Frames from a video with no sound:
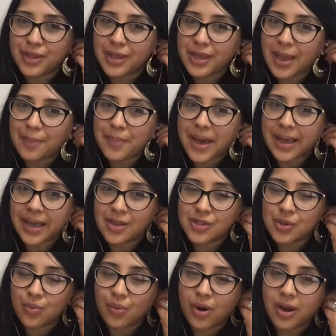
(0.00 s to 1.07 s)
get back
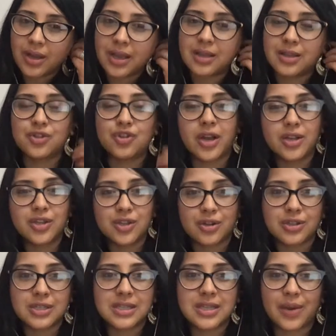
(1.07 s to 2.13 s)
into work and try to
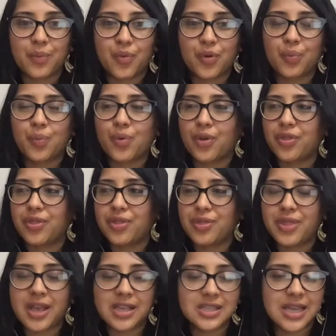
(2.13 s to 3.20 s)
understand what
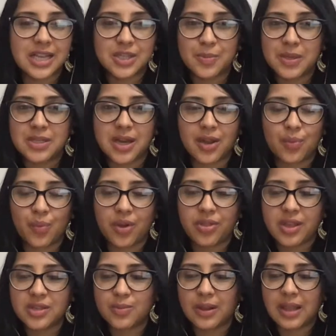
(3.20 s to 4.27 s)
things had to be done, where
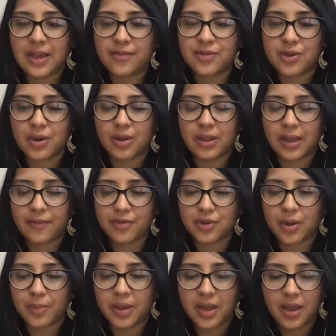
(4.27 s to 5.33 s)
things were left
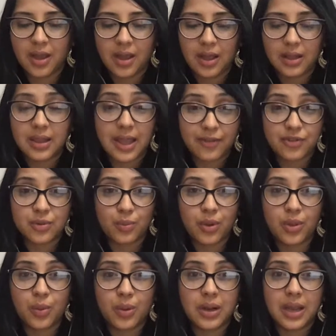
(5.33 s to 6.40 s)

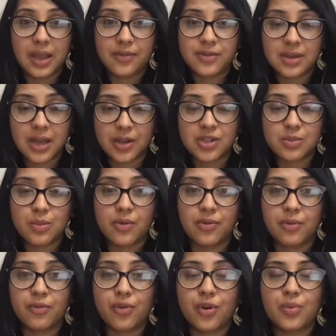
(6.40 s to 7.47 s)
where they were left, and how to move
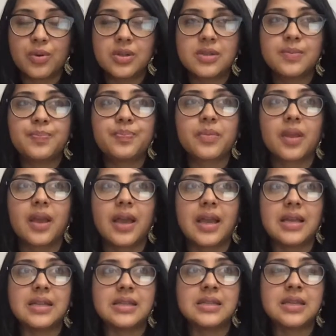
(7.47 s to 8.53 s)
them forward.
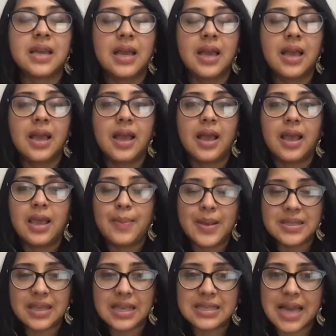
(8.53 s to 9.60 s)
And he
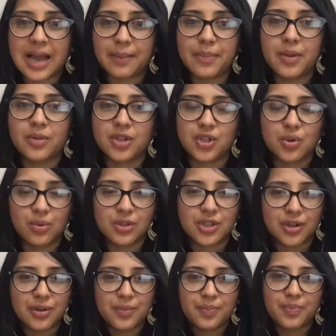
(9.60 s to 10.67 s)
basically tapped me on the
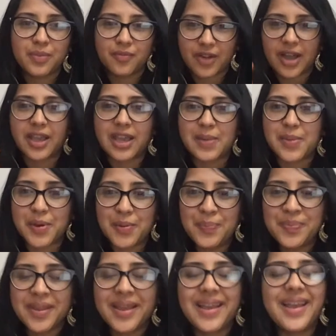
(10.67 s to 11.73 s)
shoulder via
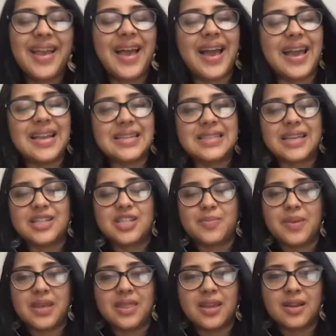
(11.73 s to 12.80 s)
email and said to
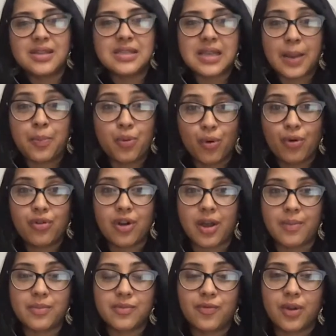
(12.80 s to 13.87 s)
me, there's a
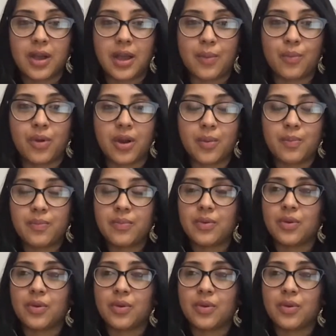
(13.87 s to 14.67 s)
program where,